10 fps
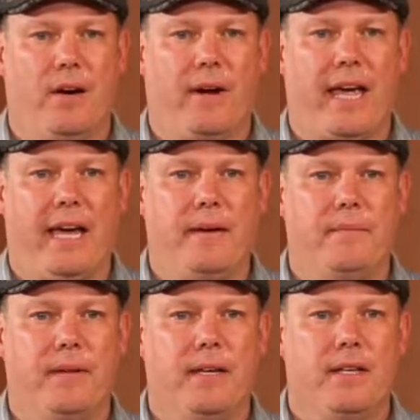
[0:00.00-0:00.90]

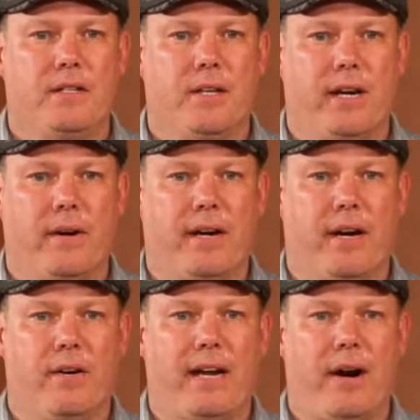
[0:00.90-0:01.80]
Okay, so here we
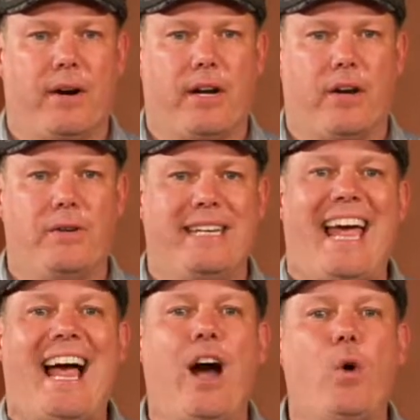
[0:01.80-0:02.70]
go. Now we're gonna go
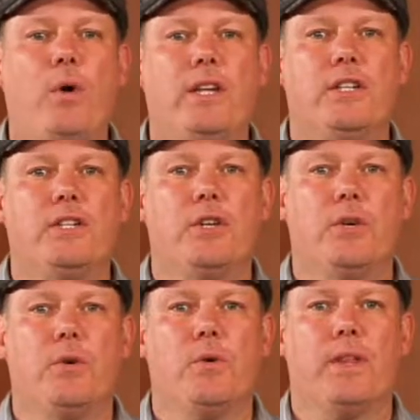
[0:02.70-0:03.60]
down
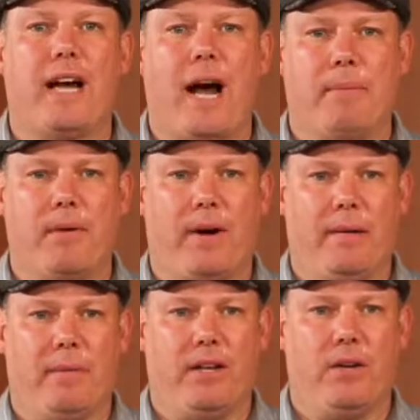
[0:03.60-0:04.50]
to the
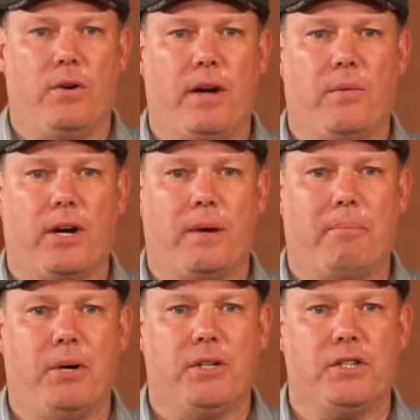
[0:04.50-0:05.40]
copyright menu and we're gonna
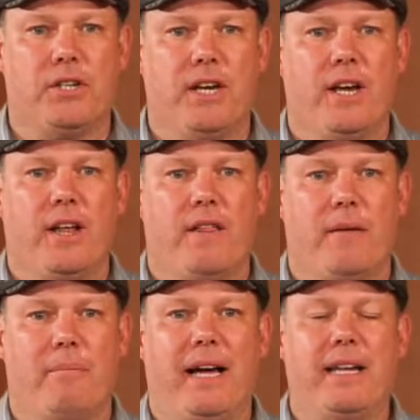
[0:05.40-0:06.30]
push
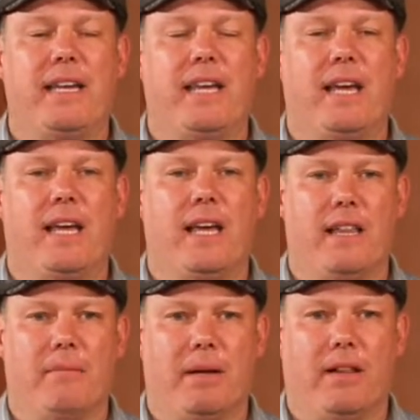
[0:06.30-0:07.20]
the button
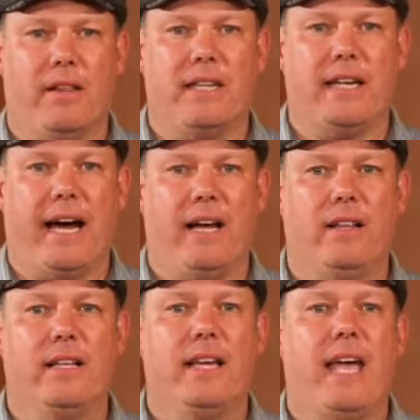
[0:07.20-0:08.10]
in the middle of the
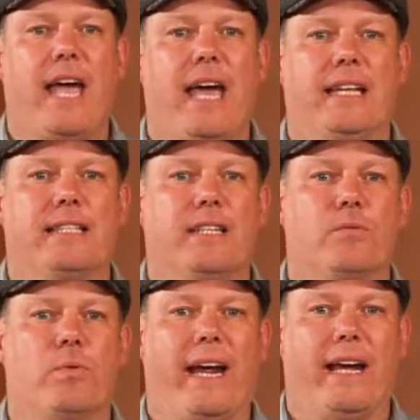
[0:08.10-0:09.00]
dial. And it
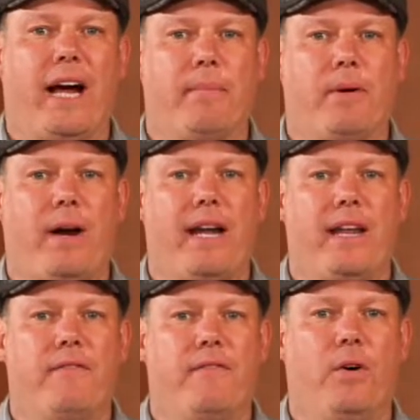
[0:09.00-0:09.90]
says write copyright
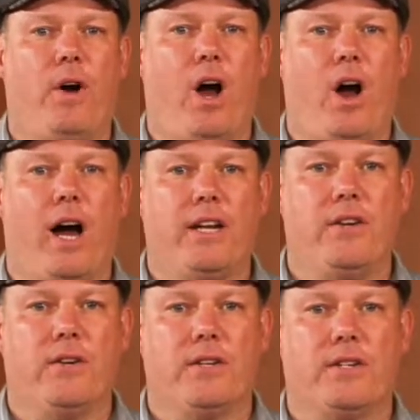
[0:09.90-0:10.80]
info on.
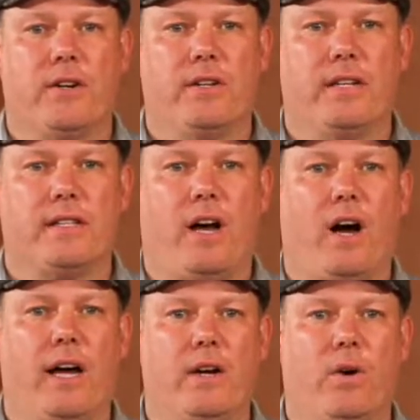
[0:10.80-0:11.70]
You can turn this
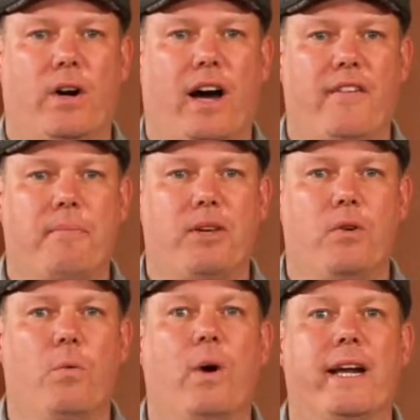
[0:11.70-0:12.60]
on or off, but
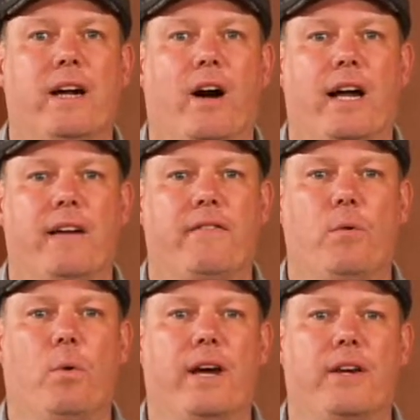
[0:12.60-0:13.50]
you want it on if
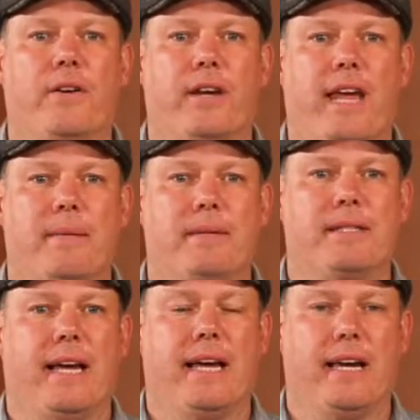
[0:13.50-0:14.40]
you want your name
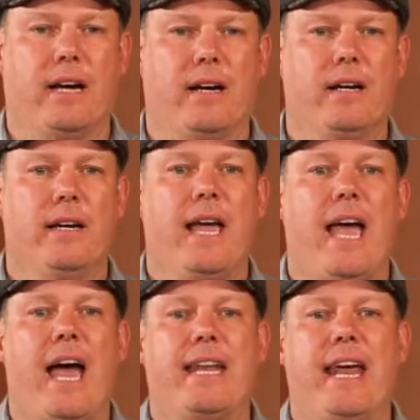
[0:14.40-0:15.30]
set here.
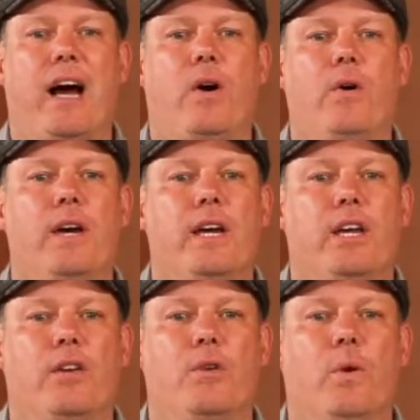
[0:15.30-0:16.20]
And now
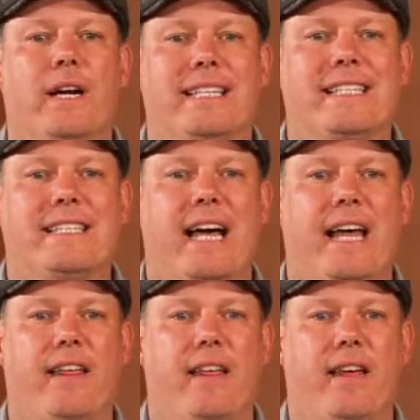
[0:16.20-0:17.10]
you wanna
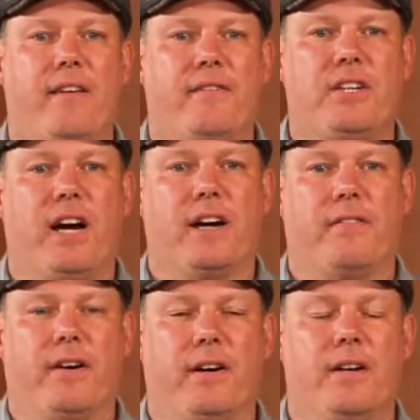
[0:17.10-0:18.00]
set
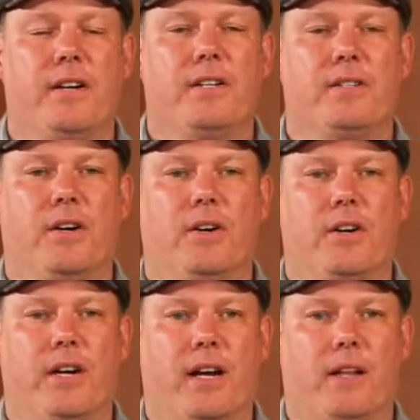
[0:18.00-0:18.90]
photographer. So
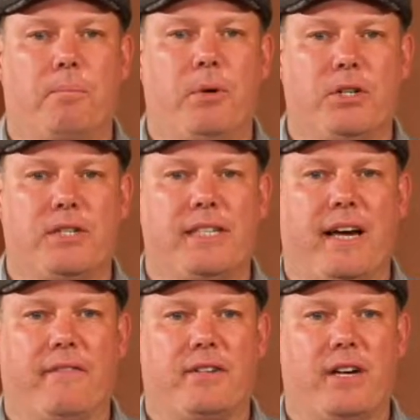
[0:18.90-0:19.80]
you're gonna push
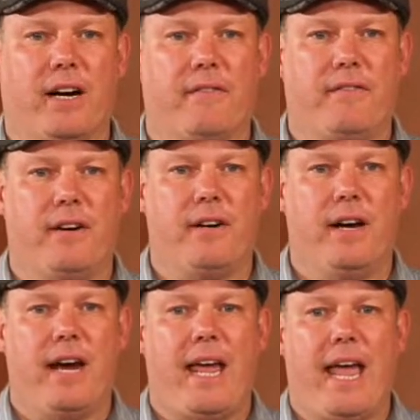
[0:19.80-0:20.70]
set photographer,
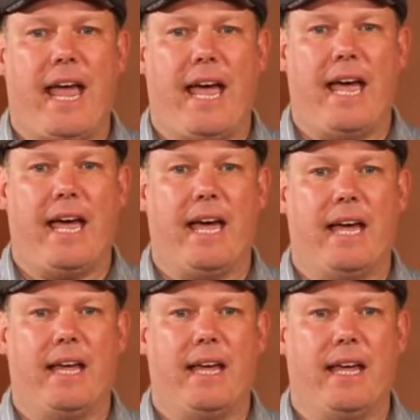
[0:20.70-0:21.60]

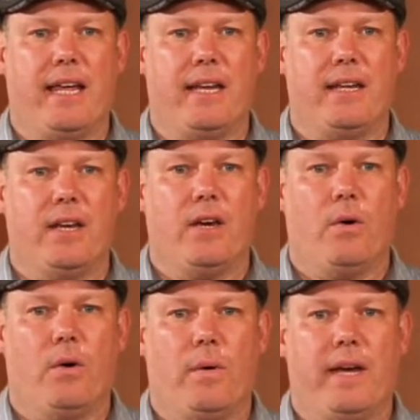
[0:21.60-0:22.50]
and
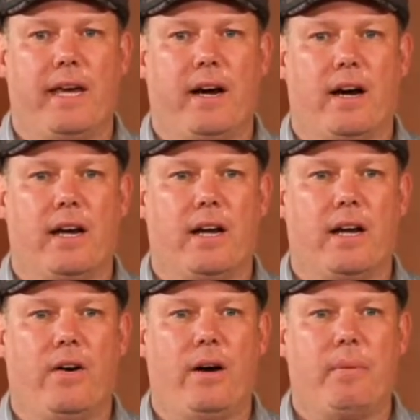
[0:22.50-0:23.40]
we are gonna
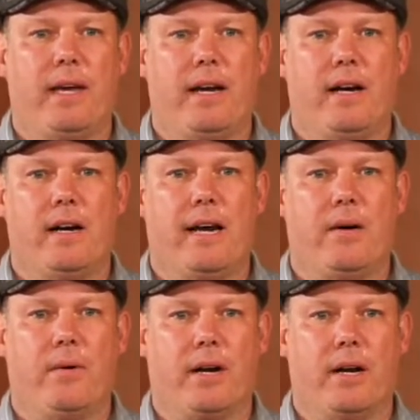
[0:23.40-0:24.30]
go up here
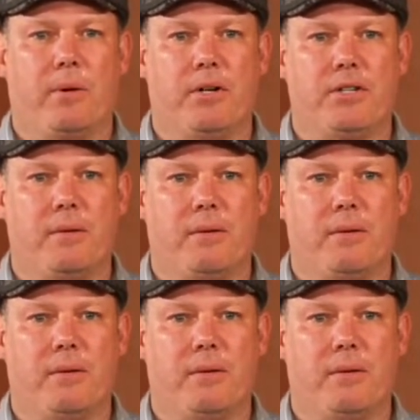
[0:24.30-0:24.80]
and we're gonna push